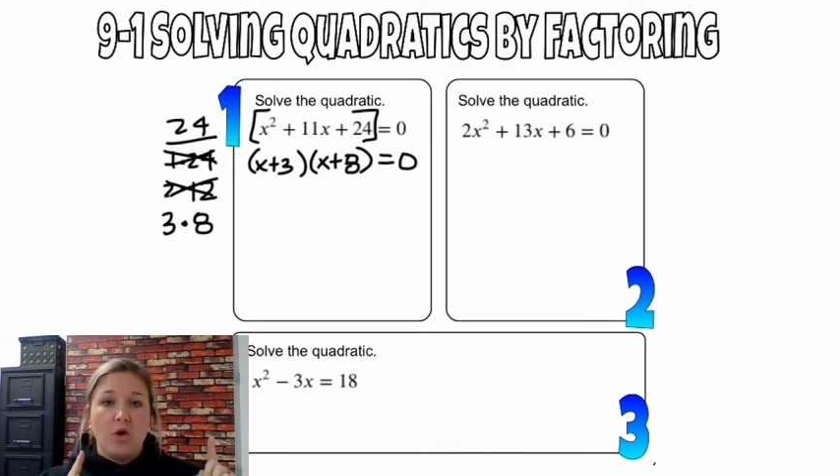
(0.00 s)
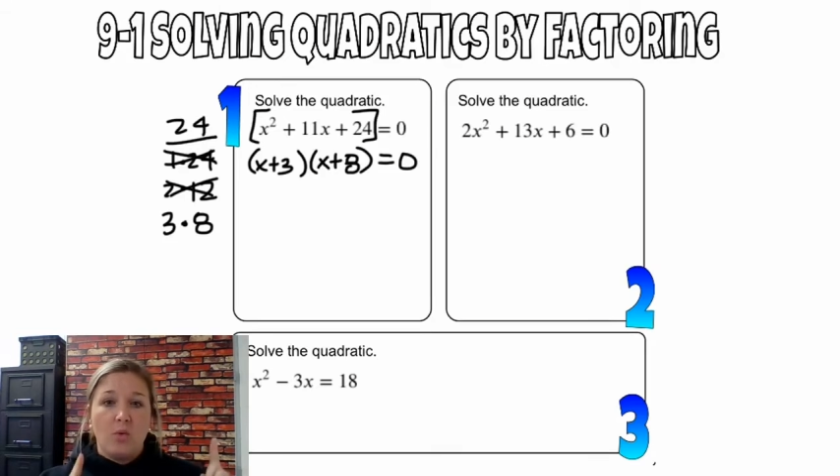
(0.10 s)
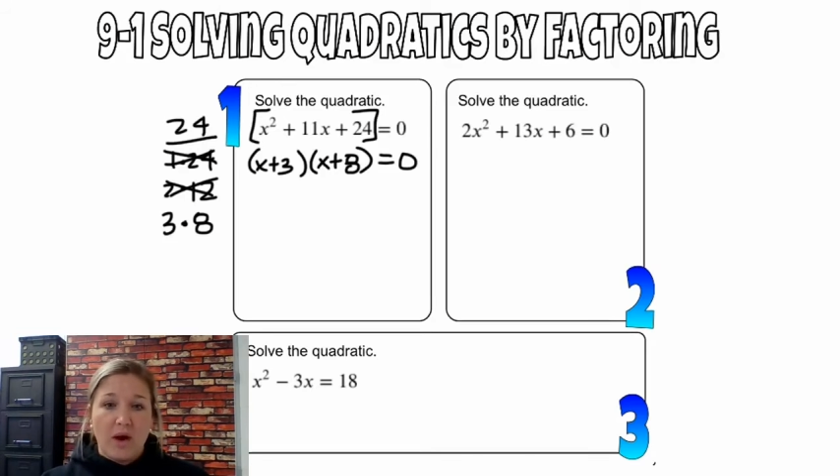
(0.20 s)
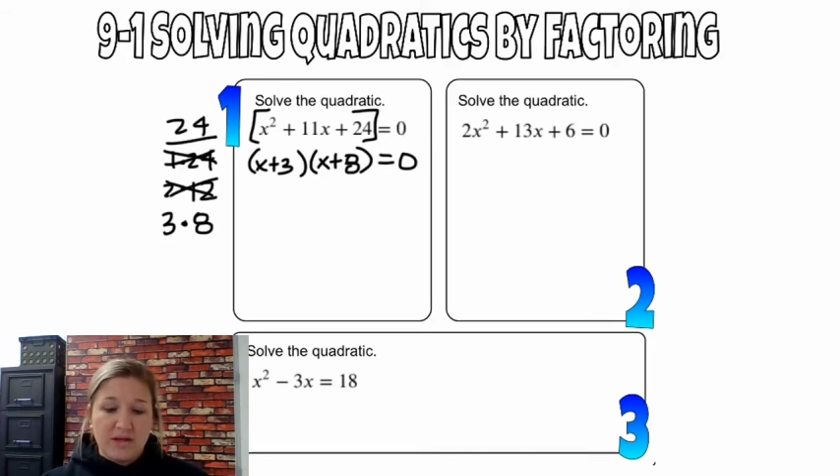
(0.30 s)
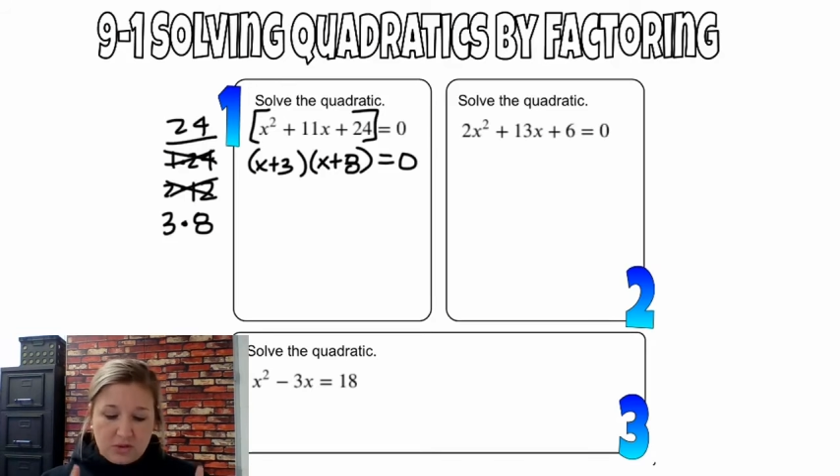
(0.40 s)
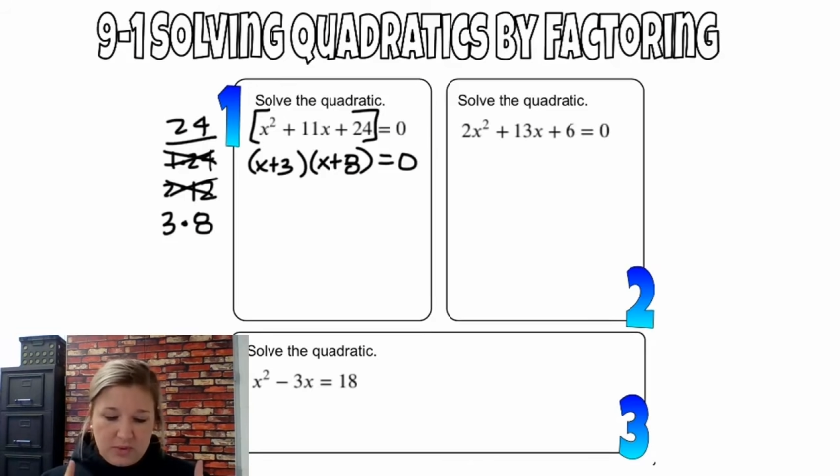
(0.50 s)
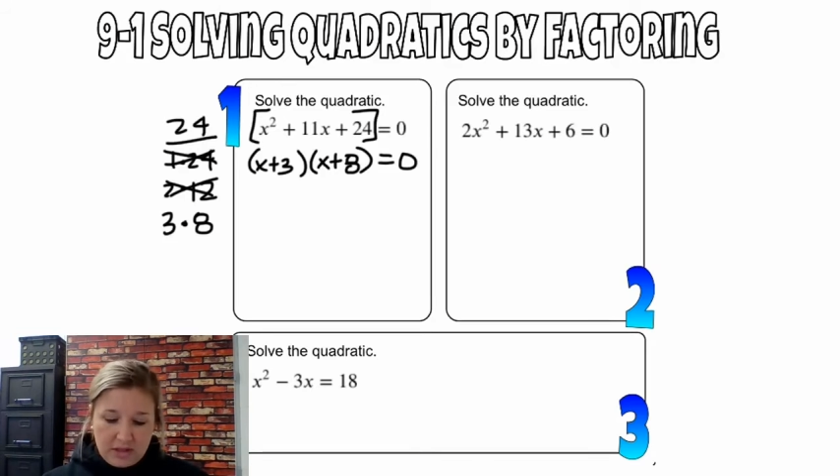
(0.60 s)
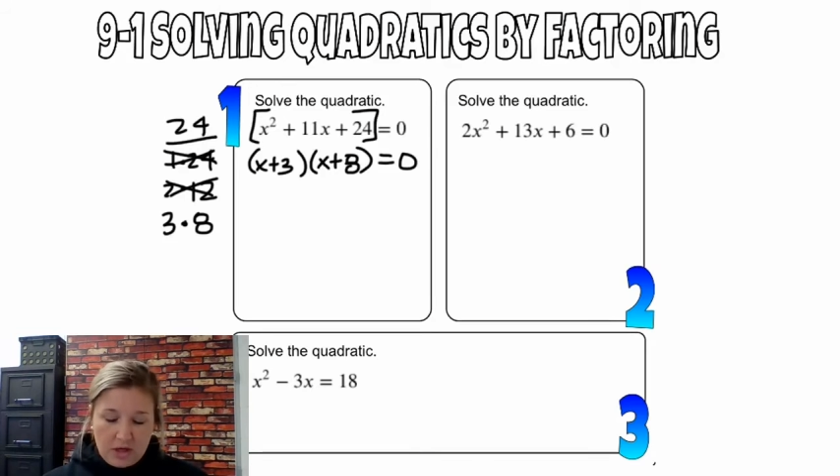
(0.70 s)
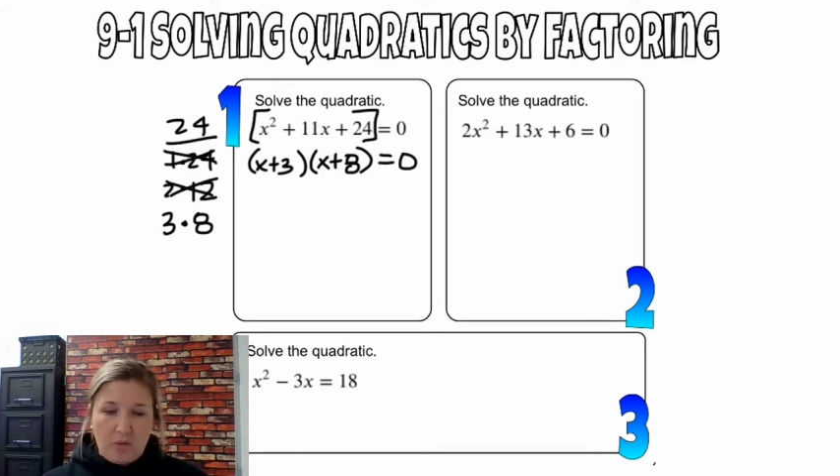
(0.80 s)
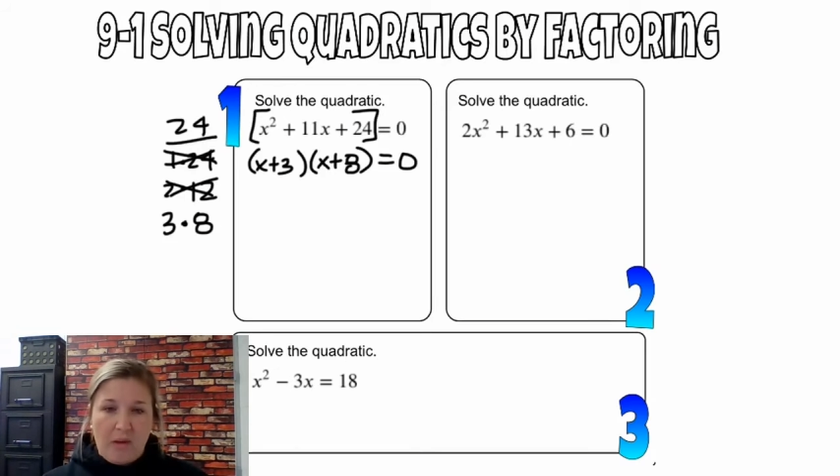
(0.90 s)
What do we
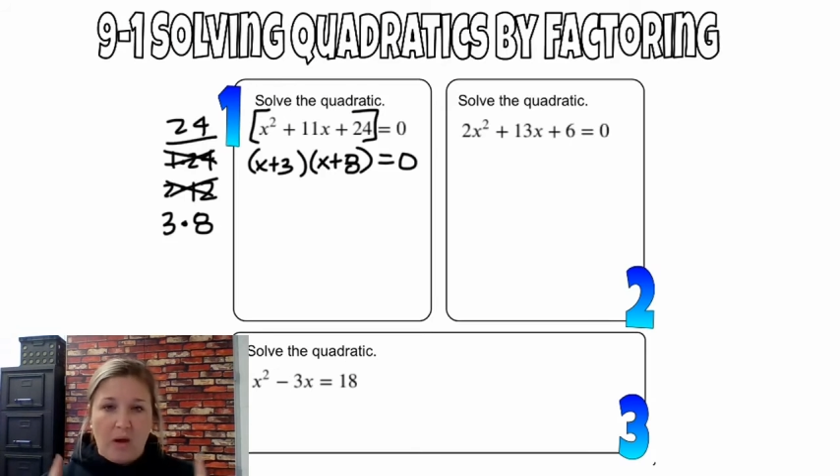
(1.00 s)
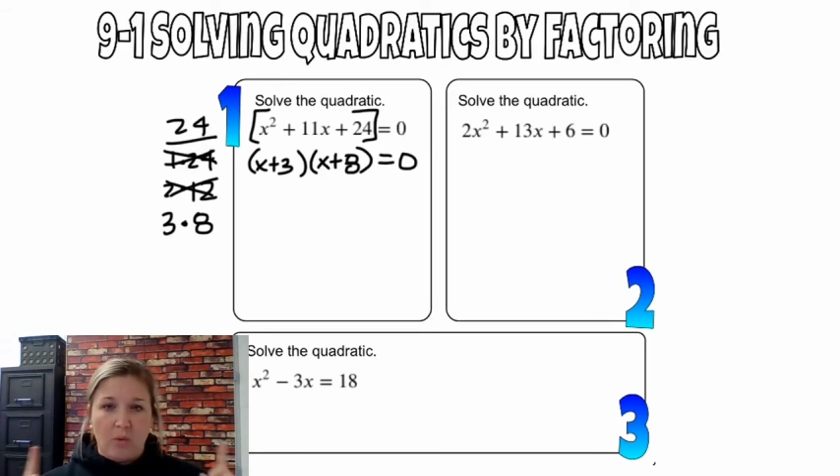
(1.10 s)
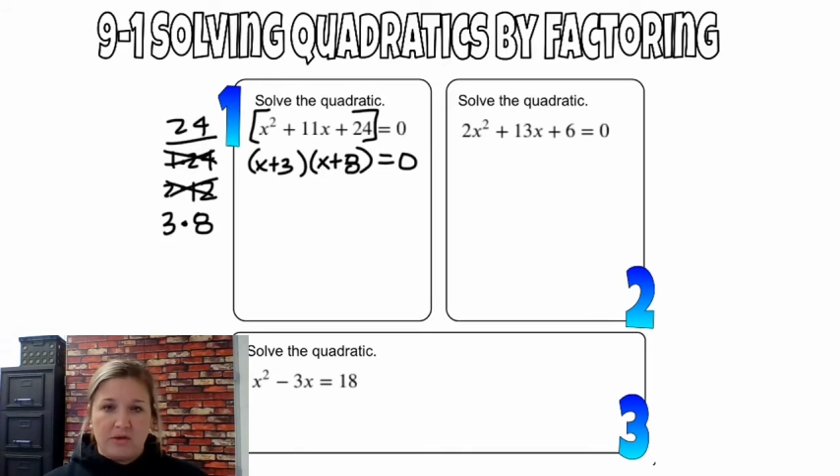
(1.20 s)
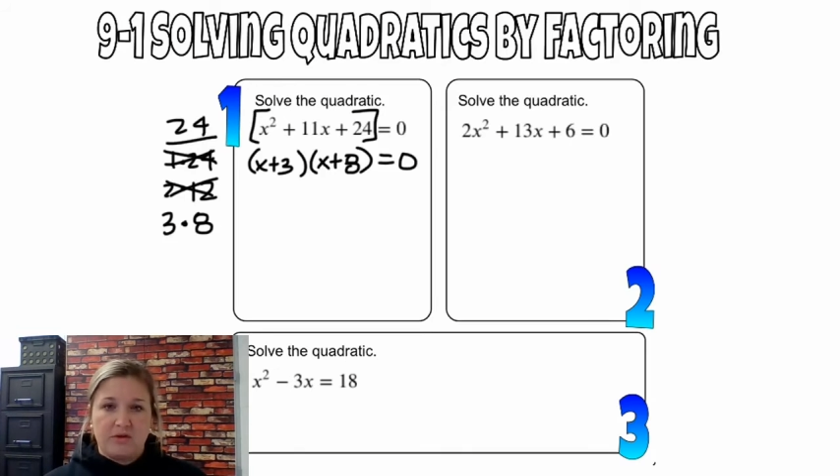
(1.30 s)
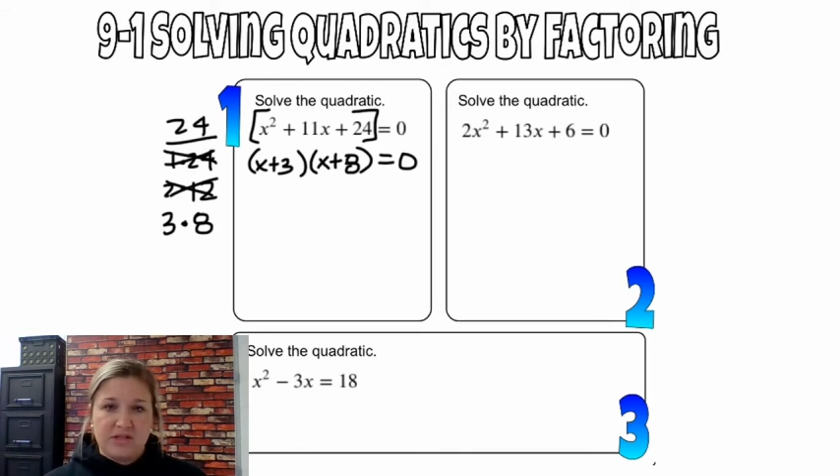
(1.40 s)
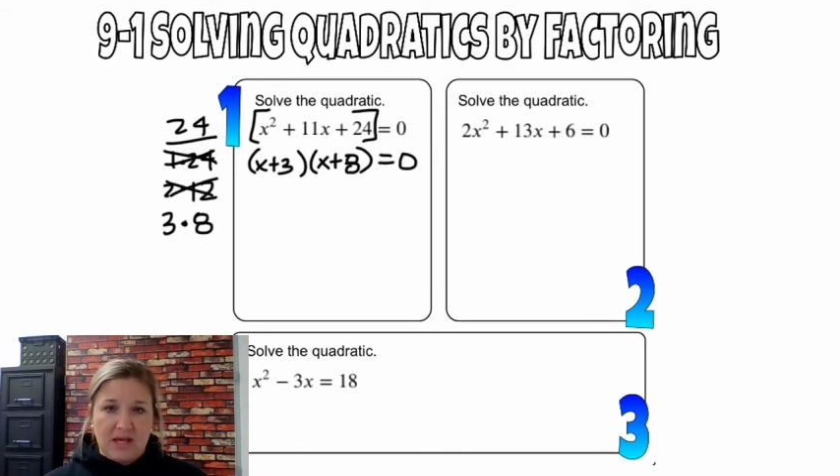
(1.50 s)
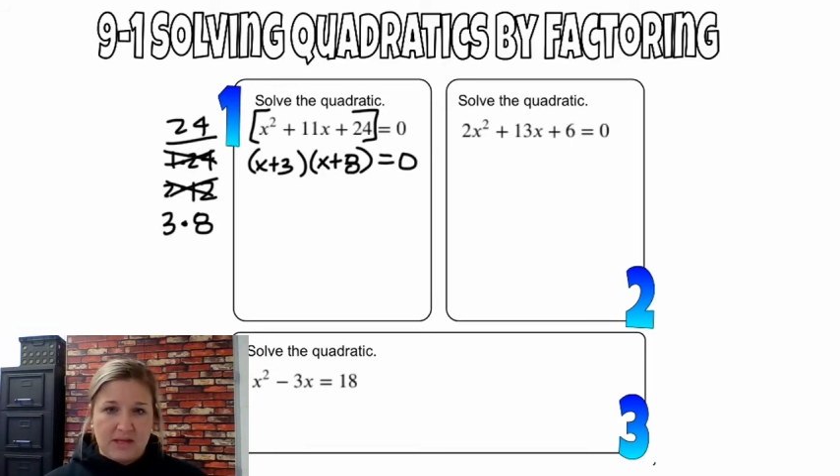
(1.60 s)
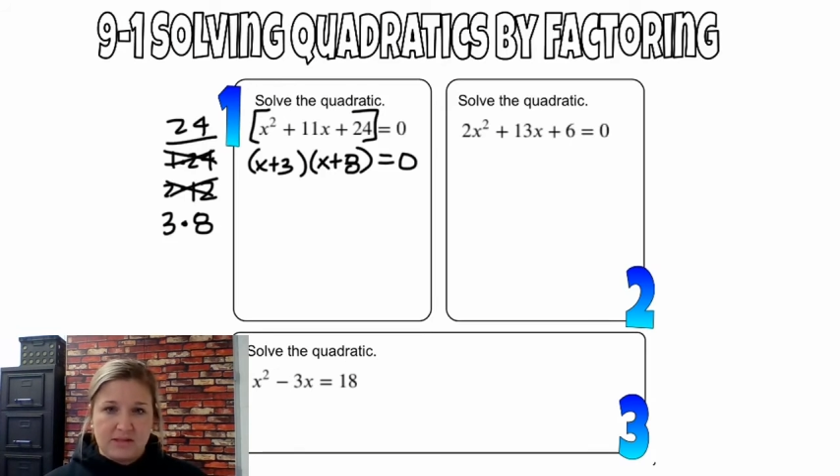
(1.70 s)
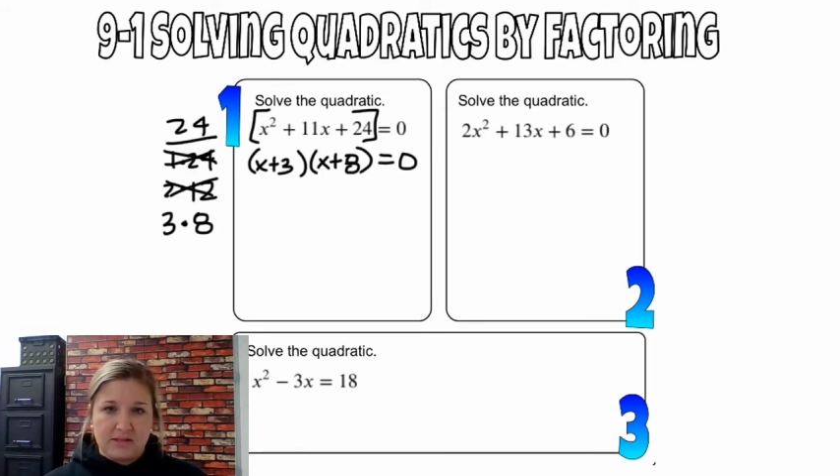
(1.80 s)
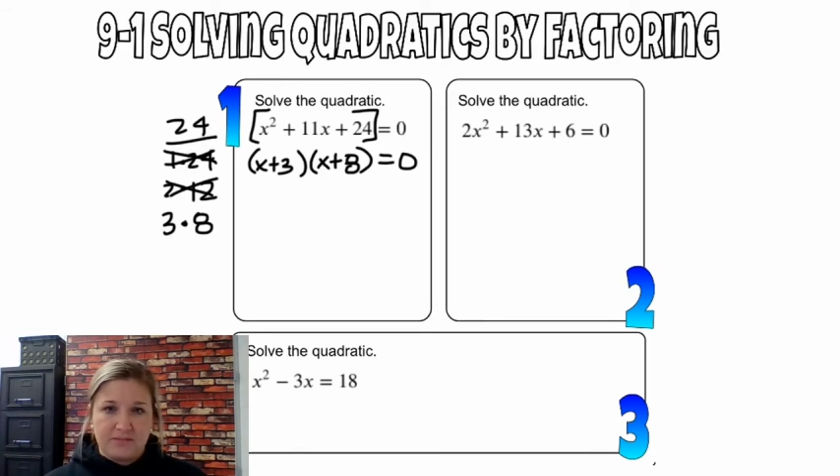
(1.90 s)
know about one of those
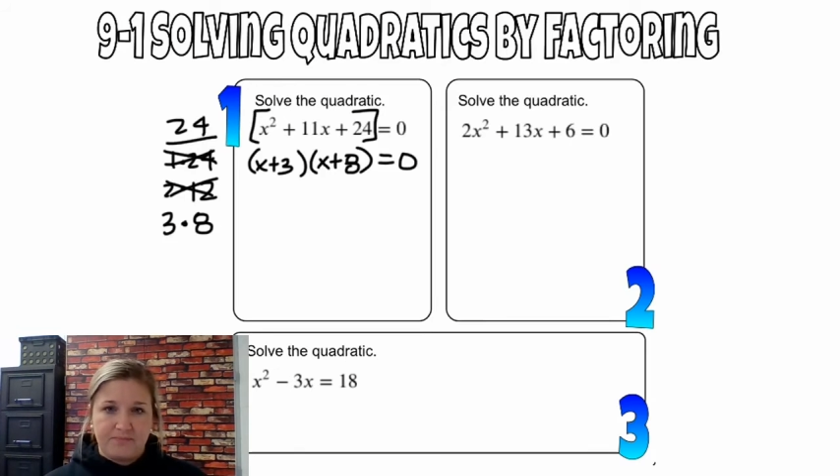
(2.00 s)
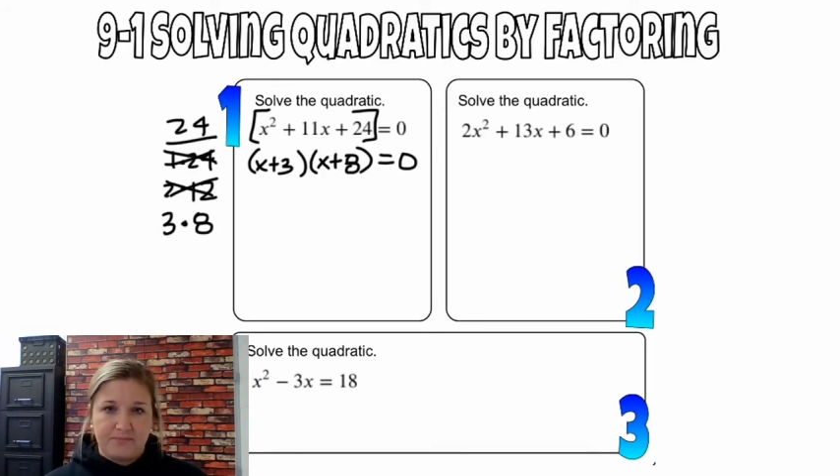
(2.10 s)
things?